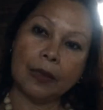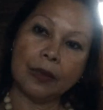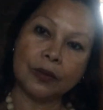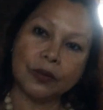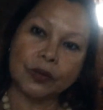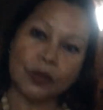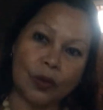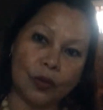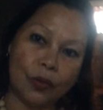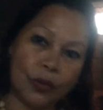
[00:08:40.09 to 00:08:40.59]

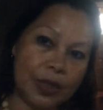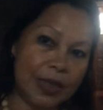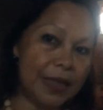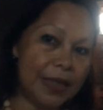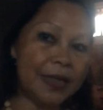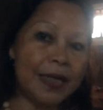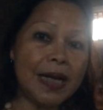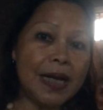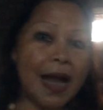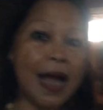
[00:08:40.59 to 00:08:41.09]
So
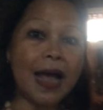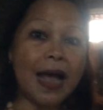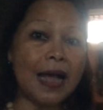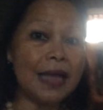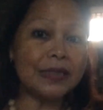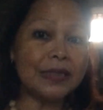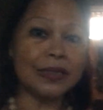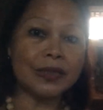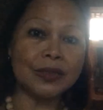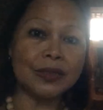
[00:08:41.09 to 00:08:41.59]
dinner
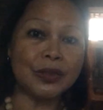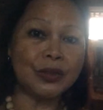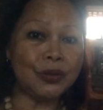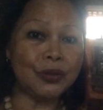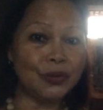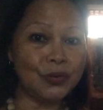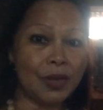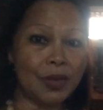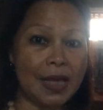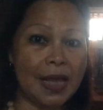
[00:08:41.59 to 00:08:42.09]
as
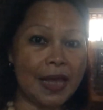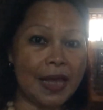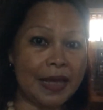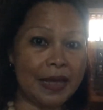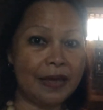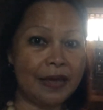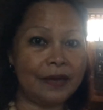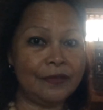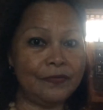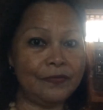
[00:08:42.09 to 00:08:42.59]
usual I
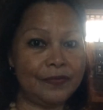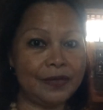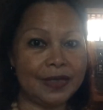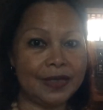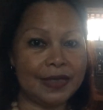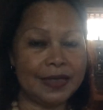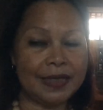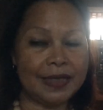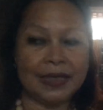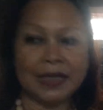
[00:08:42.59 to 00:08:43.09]

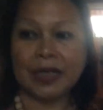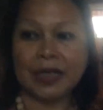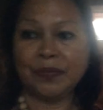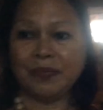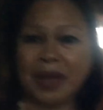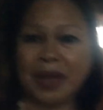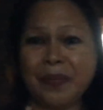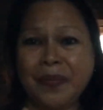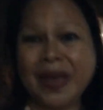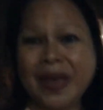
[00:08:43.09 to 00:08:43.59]
have in
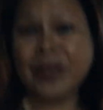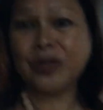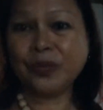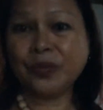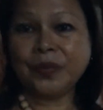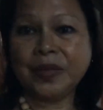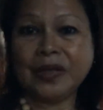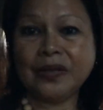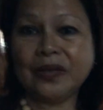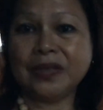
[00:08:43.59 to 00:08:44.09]
my
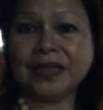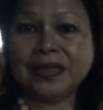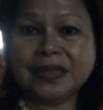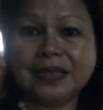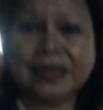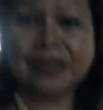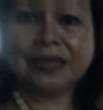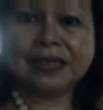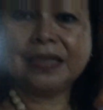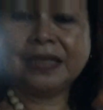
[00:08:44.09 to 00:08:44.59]
bedroom,
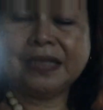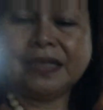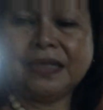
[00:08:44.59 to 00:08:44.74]
because